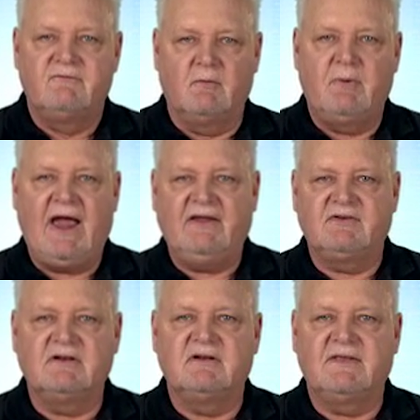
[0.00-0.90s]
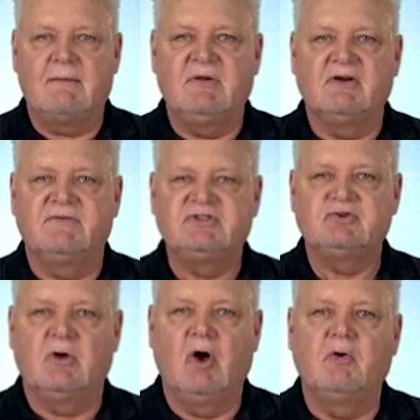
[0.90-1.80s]
from passing to that
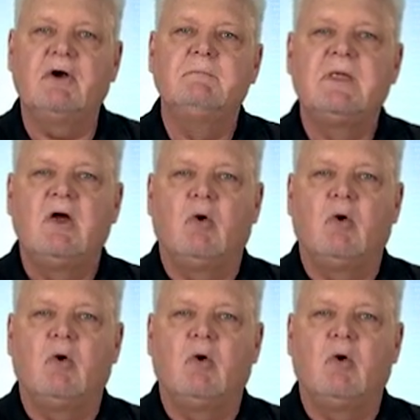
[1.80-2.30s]
beneficial owner